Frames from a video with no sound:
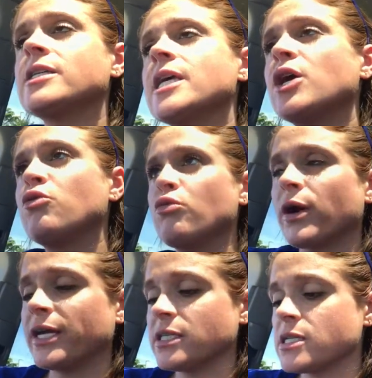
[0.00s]
is a
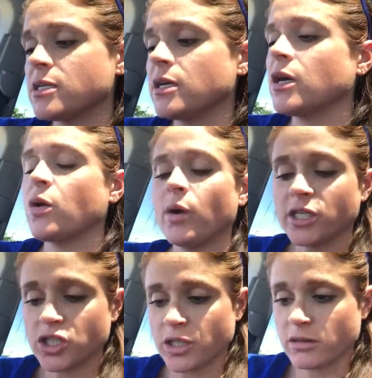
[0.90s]
great
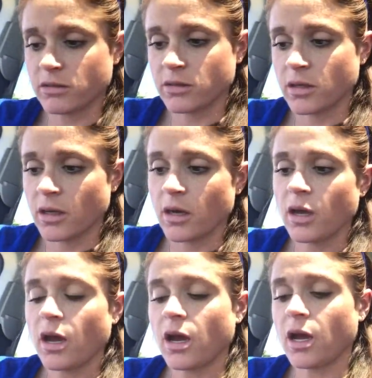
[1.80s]
question.
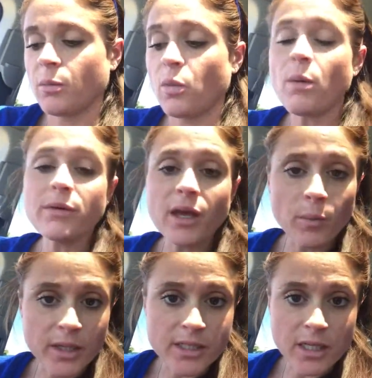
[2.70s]
What would they
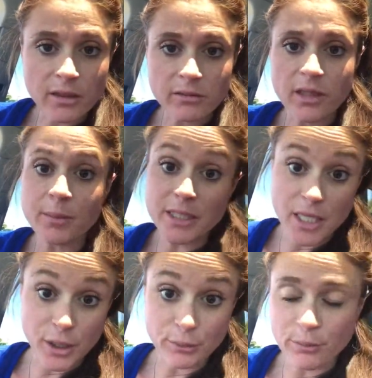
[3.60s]
want to see? Let me
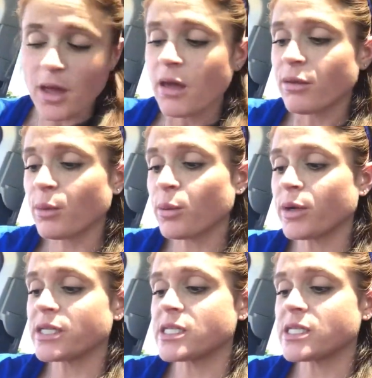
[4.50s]
tell you. They would want